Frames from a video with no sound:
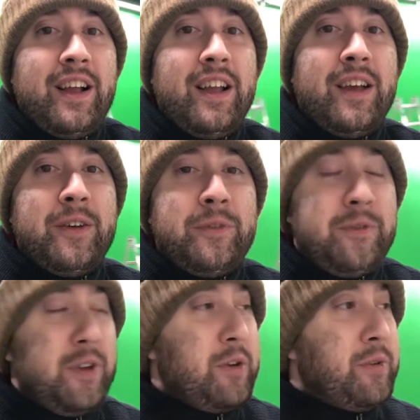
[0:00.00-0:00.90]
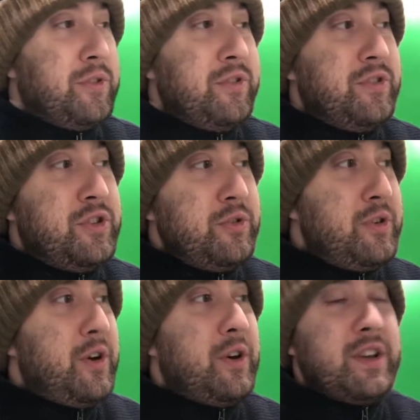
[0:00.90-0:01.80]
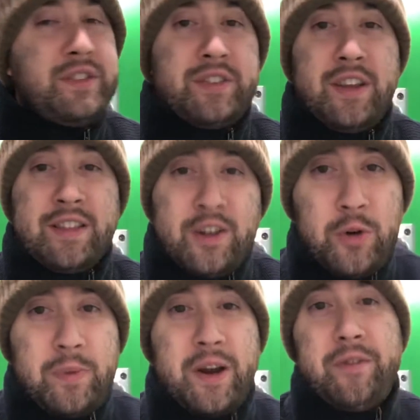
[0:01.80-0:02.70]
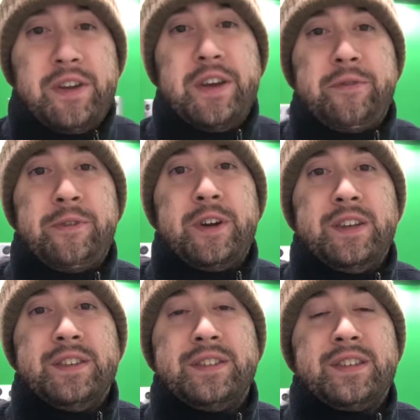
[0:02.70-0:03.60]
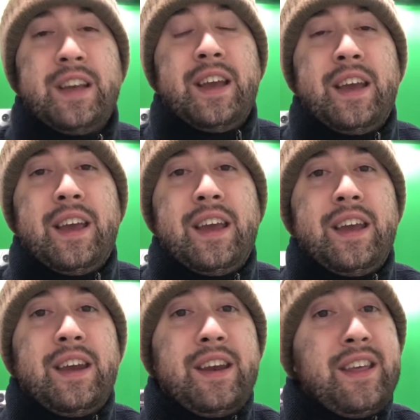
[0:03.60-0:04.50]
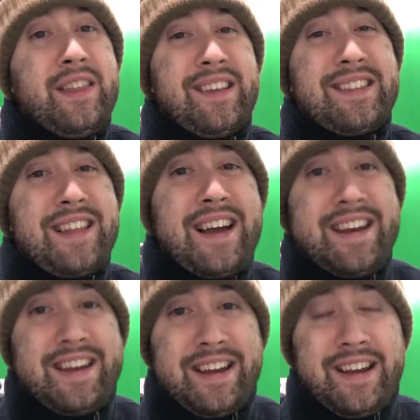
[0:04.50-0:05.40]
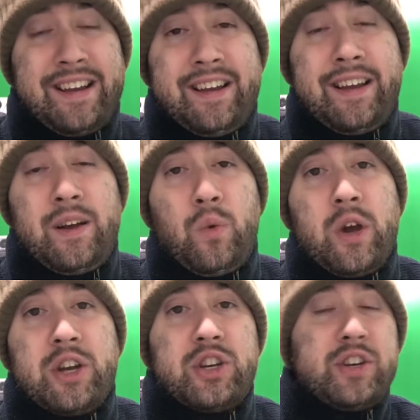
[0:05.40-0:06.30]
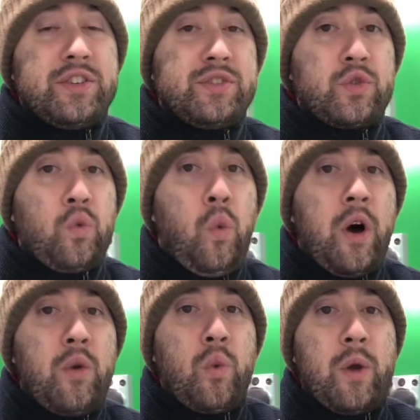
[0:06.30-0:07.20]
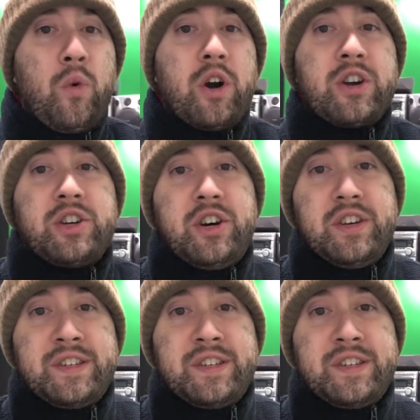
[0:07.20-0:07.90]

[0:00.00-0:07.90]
if you do notice a little bit of a difference in the lighting, which is what we worked on